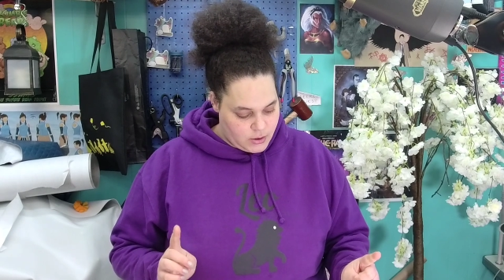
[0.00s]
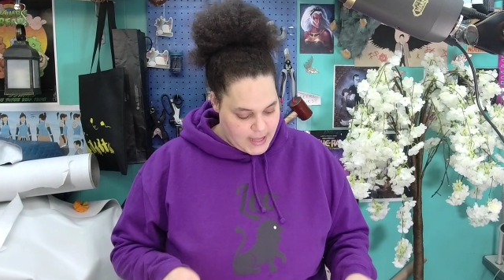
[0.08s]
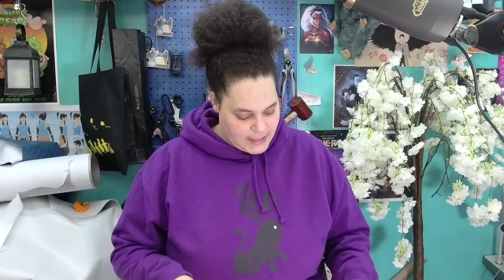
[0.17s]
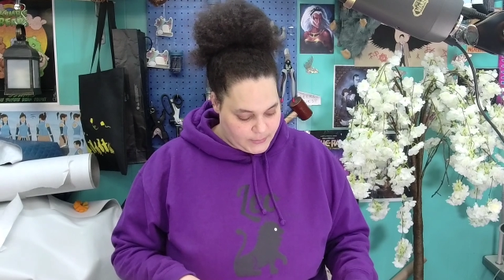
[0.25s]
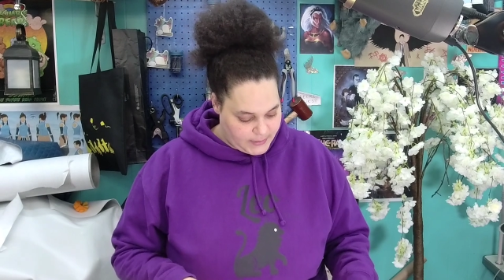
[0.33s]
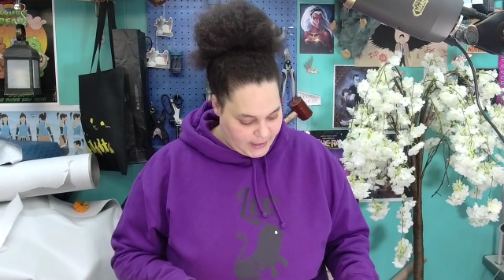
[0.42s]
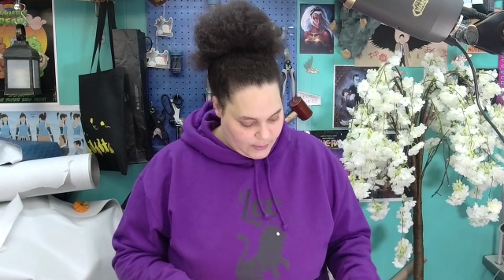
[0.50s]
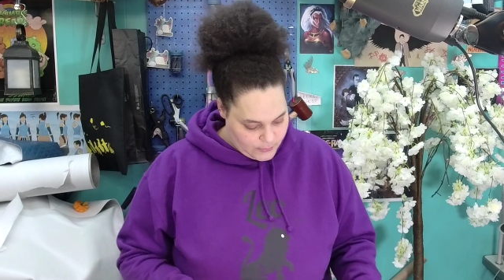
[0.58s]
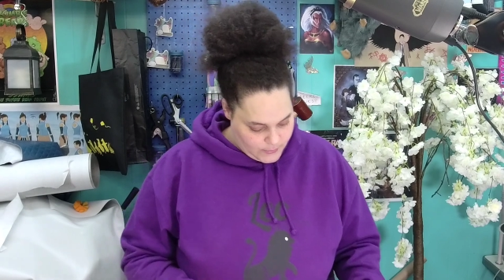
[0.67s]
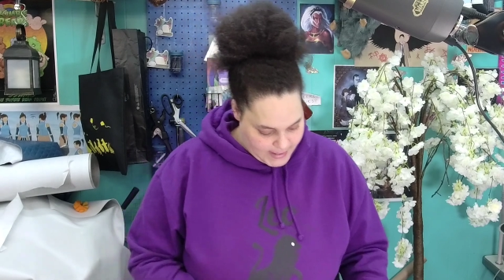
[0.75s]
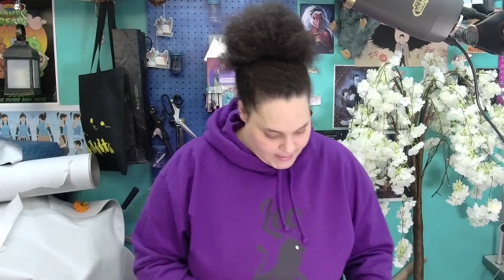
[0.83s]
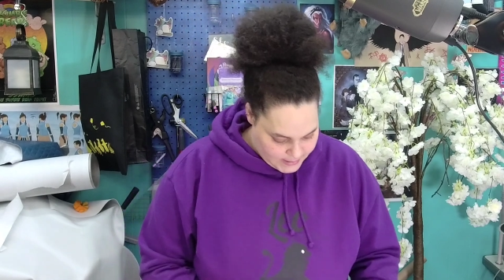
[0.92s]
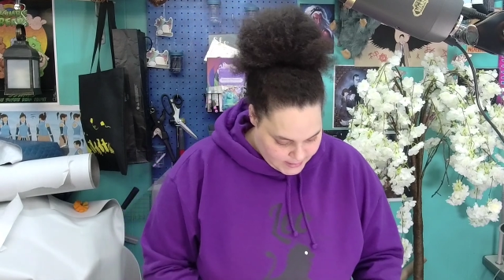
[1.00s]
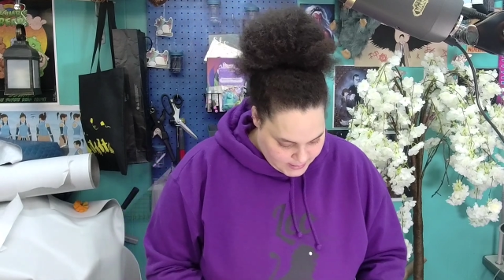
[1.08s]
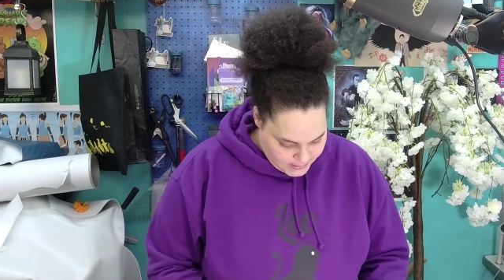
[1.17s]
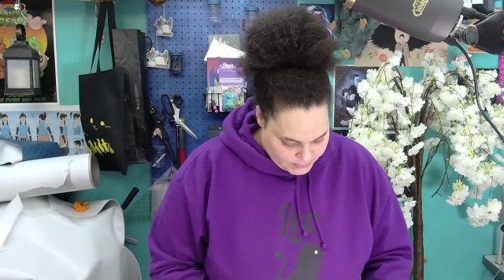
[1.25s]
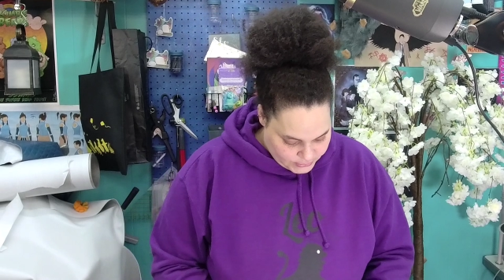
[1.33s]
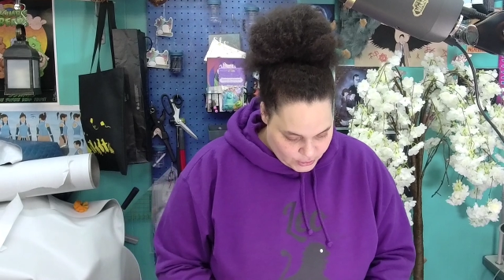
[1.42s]
that's what they all went.
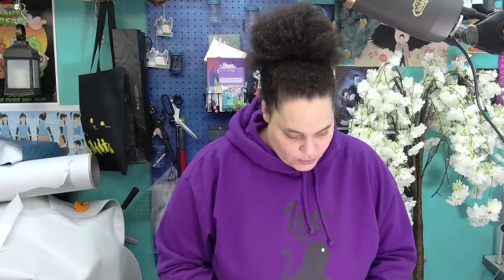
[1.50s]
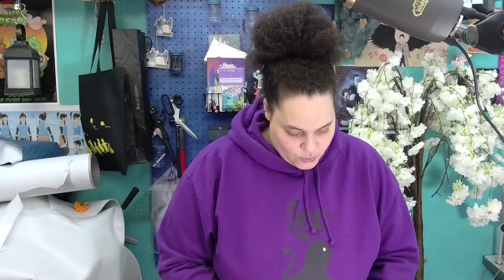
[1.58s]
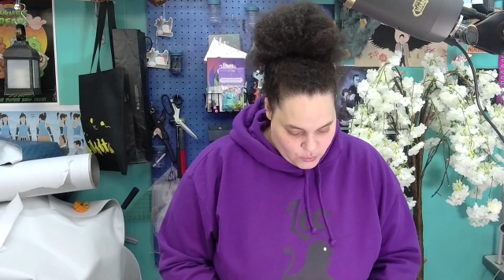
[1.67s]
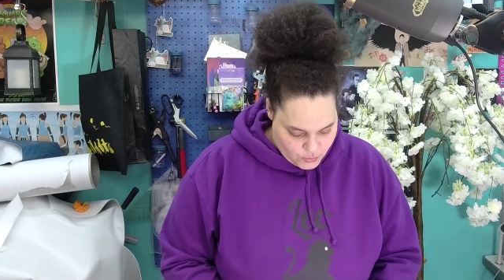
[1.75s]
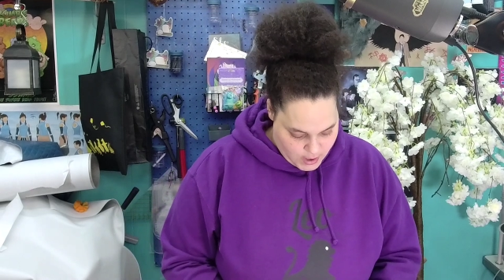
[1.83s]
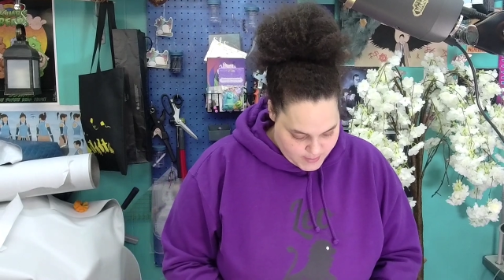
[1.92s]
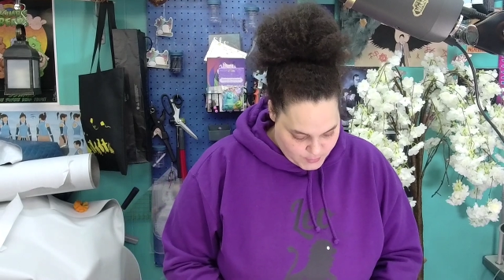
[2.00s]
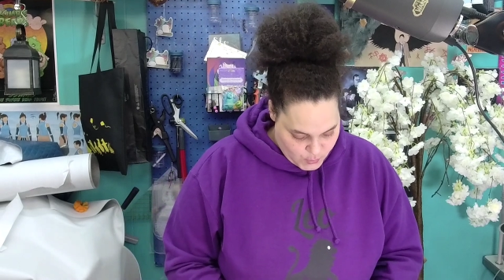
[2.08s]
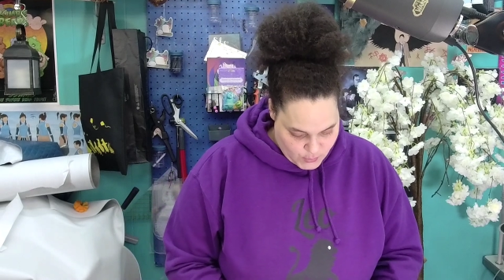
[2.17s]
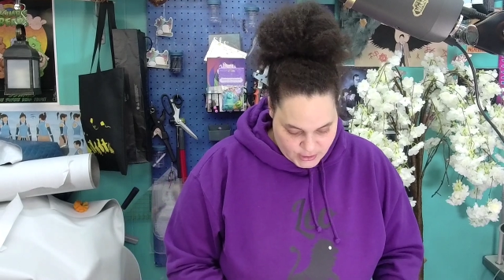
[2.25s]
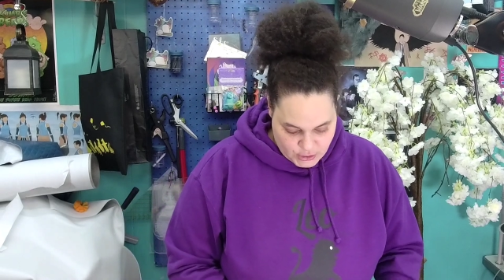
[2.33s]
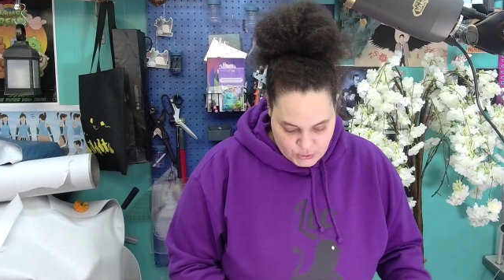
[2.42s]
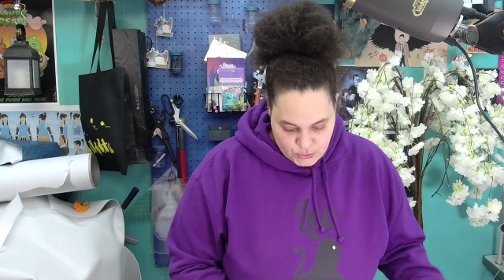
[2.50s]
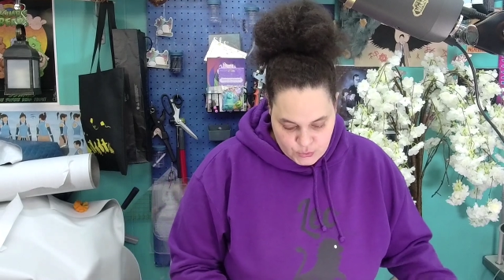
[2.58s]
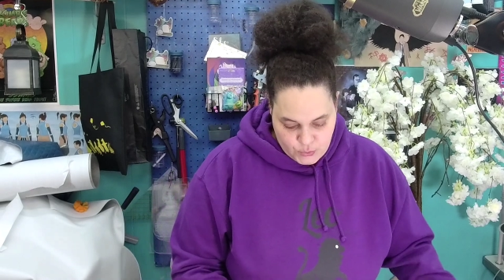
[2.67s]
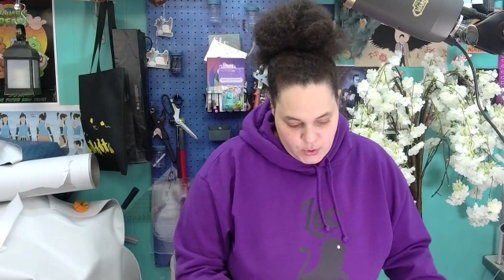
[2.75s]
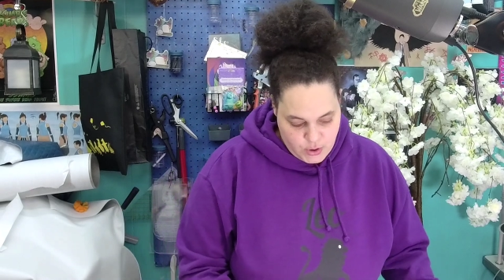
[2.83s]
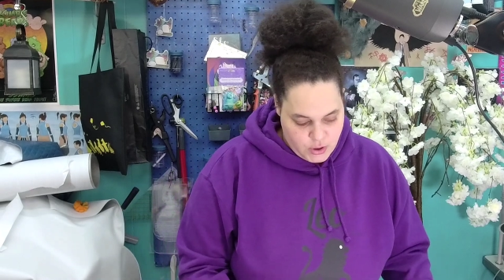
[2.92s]
So I'm going
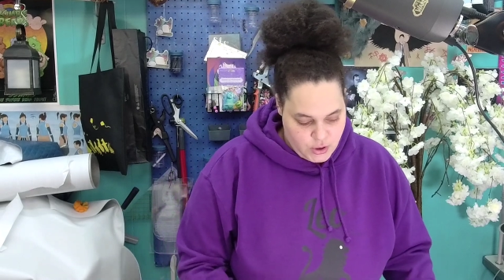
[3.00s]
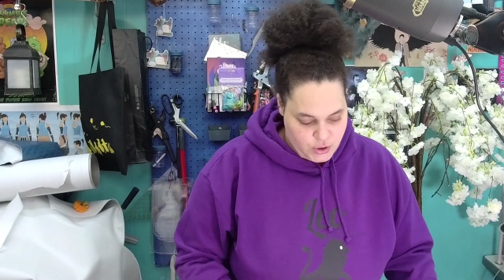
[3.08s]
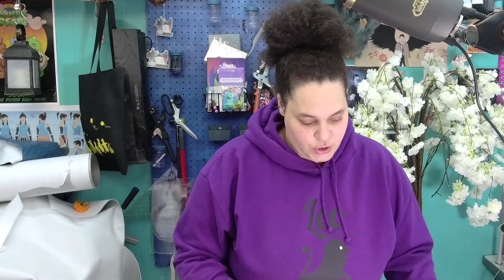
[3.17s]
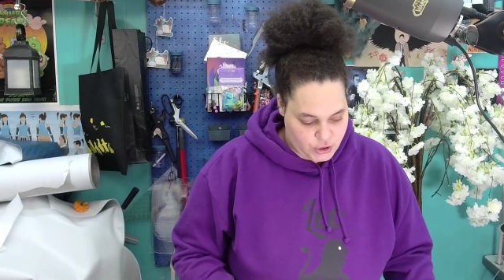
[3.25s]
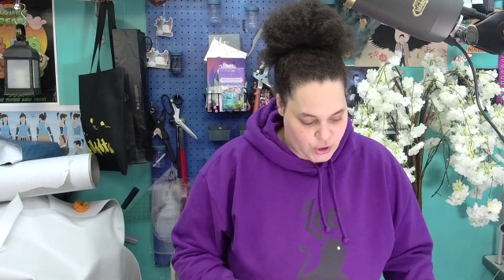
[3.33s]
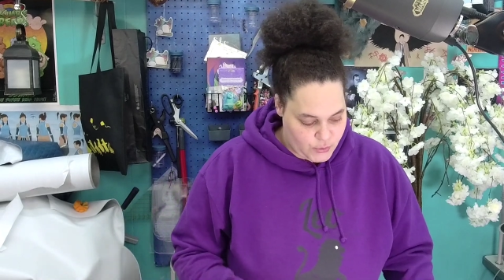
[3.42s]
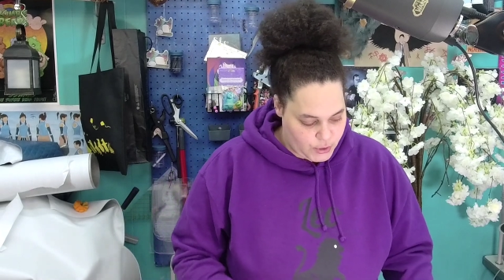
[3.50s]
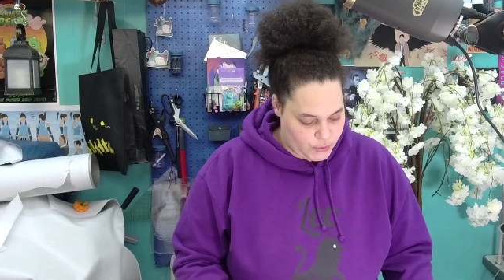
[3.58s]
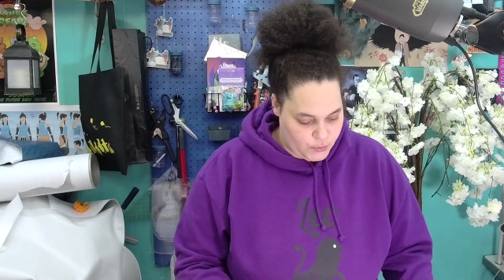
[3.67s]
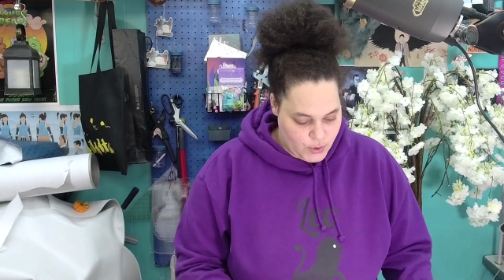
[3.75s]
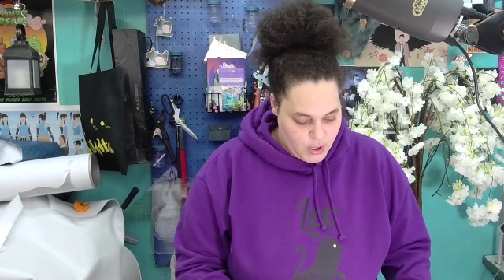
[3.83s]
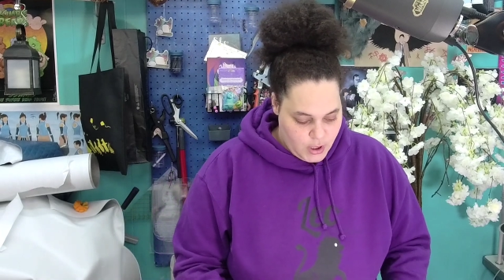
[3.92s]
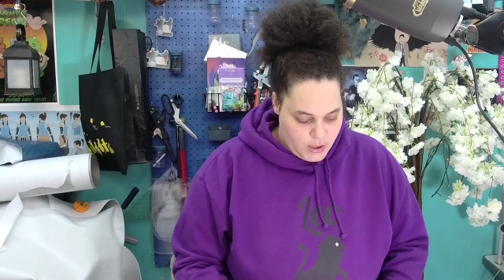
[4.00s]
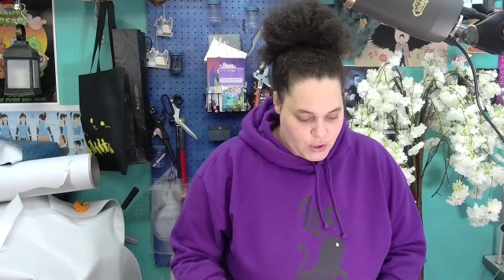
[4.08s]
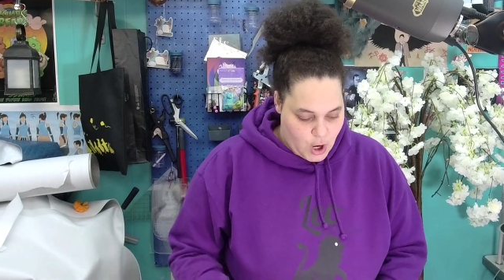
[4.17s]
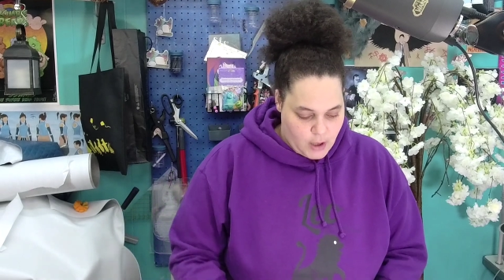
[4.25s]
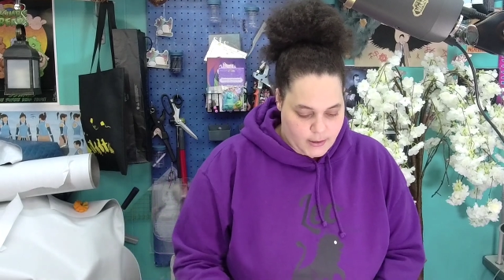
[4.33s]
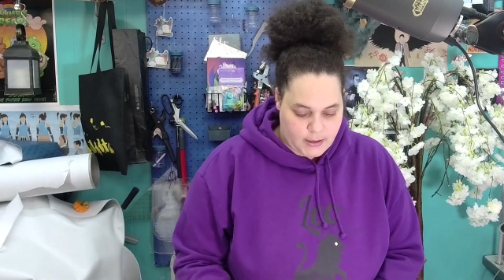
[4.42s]
to show you
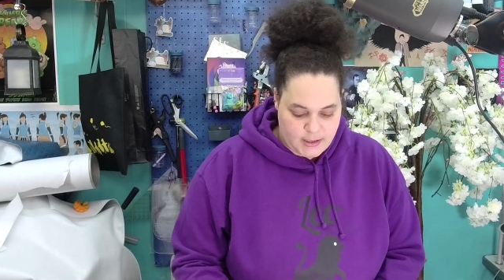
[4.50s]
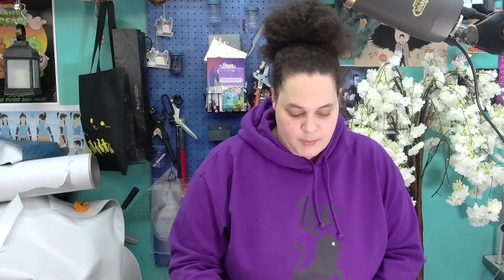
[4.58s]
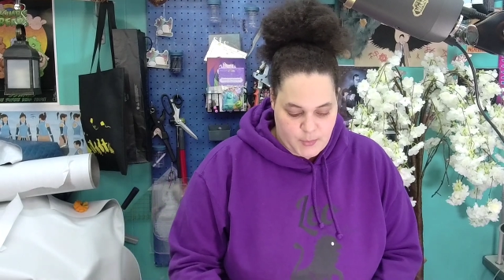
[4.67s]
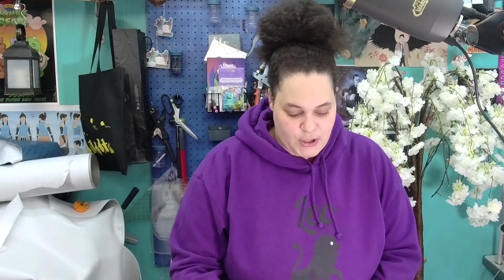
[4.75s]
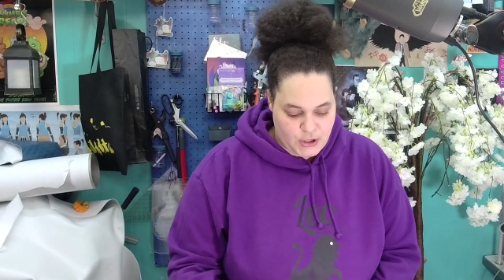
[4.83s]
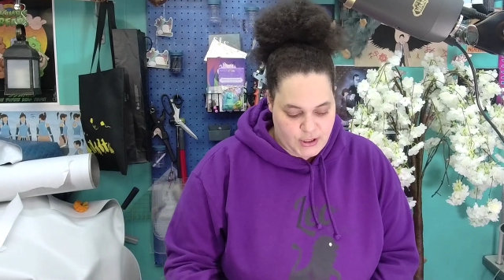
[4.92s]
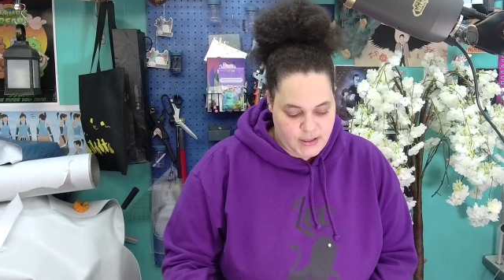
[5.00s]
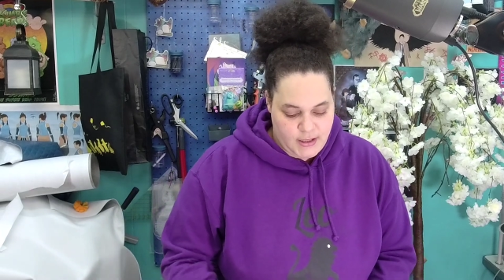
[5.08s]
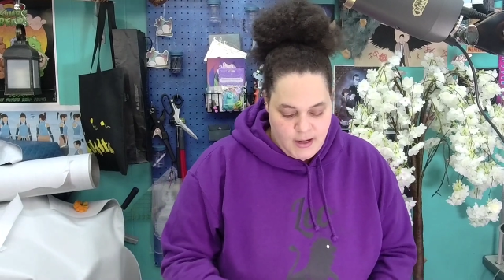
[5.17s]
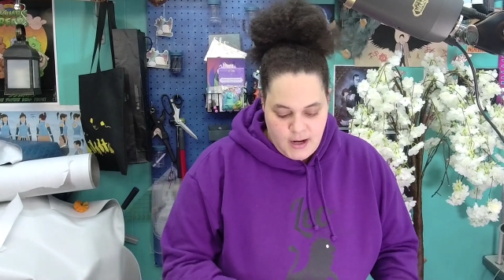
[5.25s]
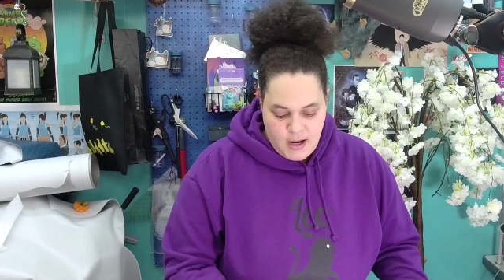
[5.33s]
the Arc Expression.